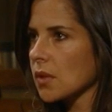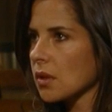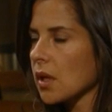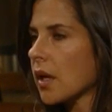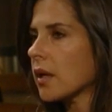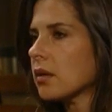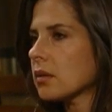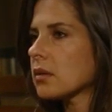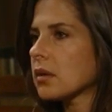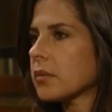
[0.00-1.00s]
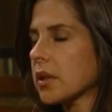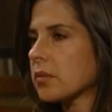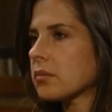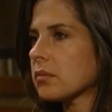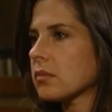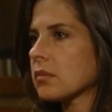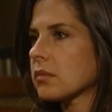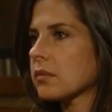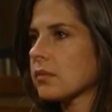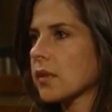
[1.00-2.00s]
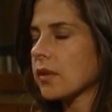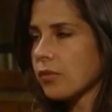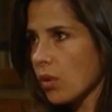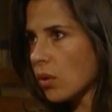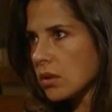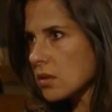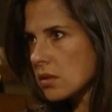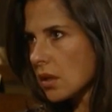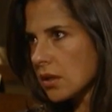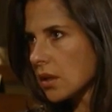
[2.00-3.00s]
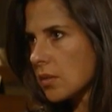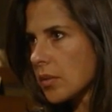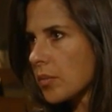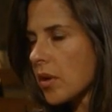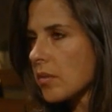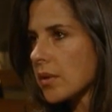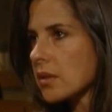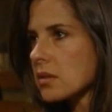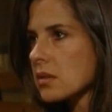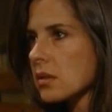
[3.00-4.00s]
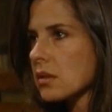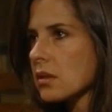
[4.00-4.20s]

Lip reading: Okay. I mean, of course, you had to keep your promise.